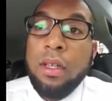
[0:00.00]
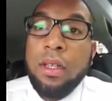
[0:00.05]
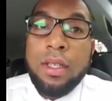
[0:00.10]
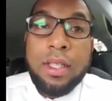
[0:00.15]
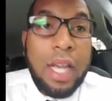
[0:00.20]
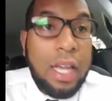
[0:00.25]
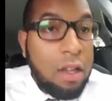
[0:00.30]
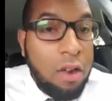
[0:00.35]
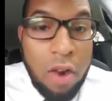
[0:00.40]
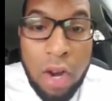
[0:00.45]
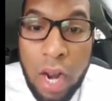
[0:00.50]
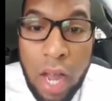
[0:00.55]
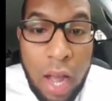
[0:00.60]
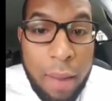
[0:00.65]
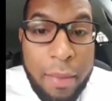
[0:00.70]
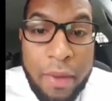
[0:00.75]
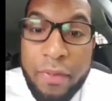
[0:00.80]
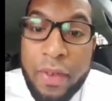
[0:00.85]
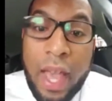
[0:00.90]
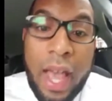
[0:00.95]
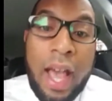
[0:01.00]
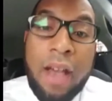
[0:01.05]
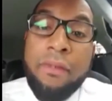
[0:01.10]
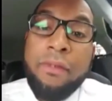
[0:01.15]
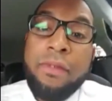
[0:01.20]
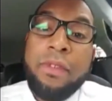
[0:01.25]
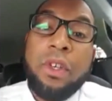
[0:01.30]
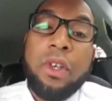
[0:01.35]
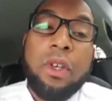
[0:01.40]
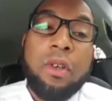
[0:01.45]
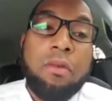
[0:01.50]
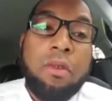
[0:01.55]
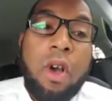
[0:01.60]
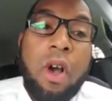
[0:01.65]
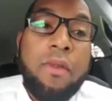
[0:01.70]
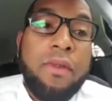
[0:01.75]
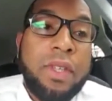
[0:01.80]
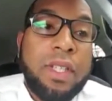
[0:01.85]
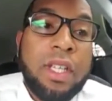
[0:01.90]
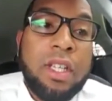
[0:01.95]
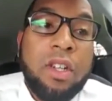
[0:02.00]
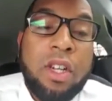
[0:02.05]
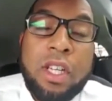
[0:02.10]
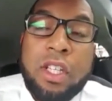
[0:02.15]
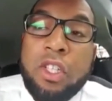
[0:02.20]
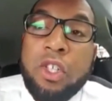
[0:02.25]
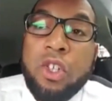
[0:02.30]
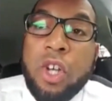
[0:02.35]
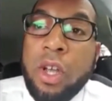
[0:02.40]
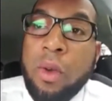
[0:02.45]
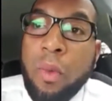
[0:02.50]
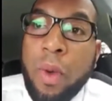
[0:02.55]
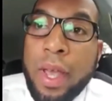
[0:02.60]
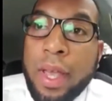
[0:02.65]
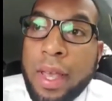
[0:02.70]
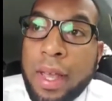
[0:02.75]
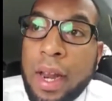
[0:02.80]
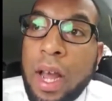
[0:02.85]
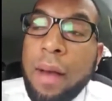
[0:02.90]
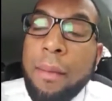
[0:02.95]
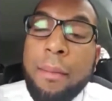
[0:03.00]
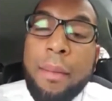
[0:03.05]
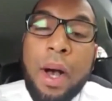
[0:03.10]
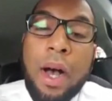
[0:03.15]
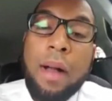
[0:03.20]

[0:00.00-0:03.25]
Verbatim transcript: set your alarm if you have to. You're obviously not enjoying waking up,